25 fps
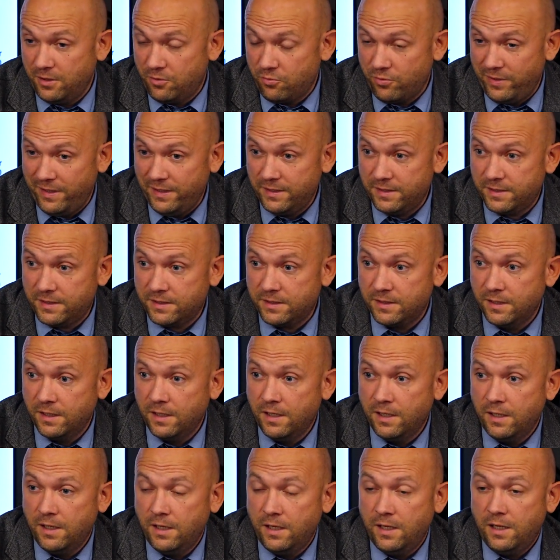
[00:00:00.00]
Greens,
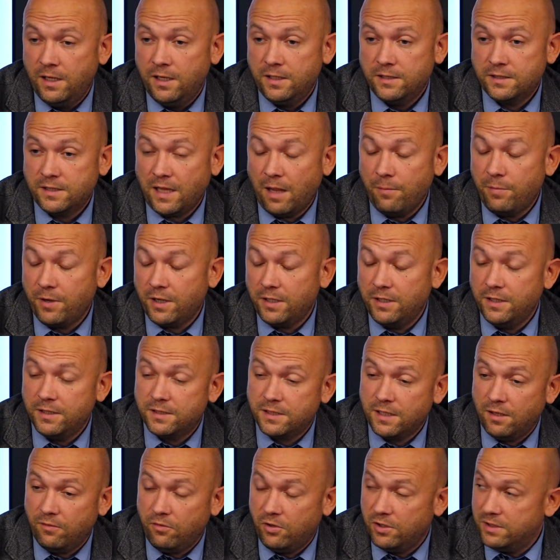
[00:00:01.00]

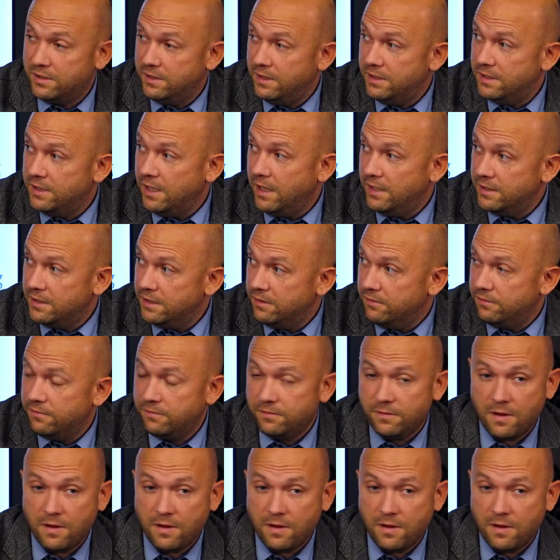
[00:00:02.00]
Srebrenica was decisive.